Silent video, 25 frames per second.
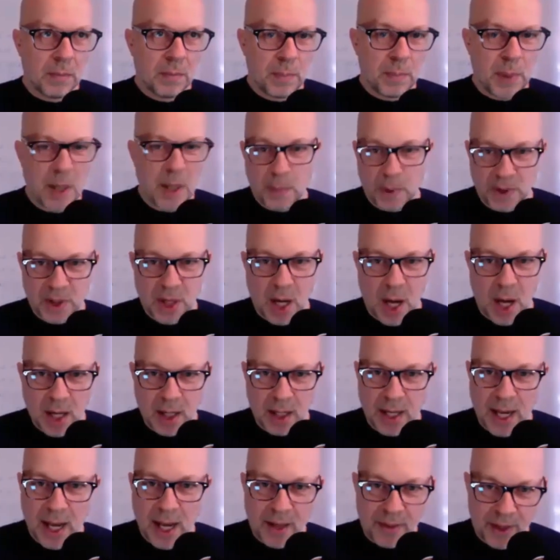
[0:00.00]
people talk
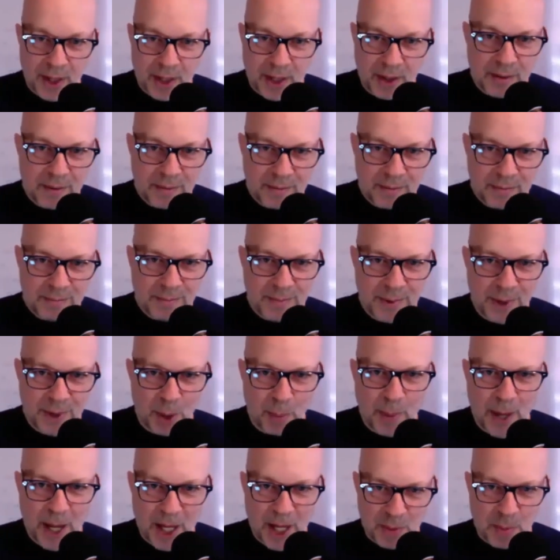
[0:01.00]
and how they, you know,
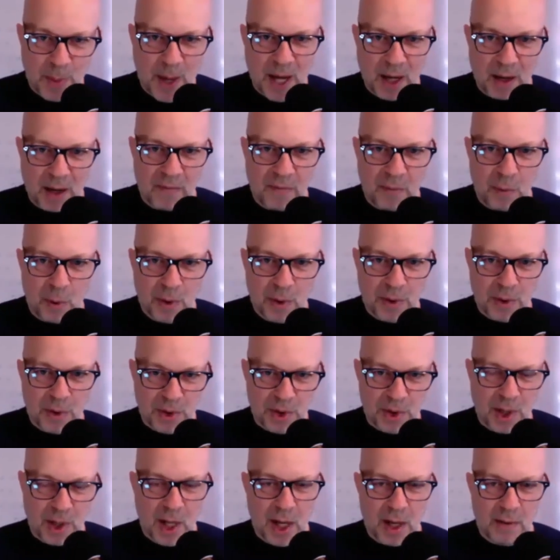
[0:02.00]
bounce back and forth. There's
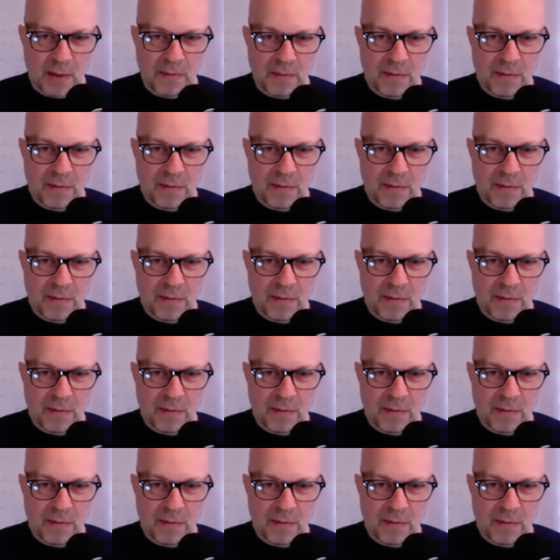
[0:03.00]
a lot of,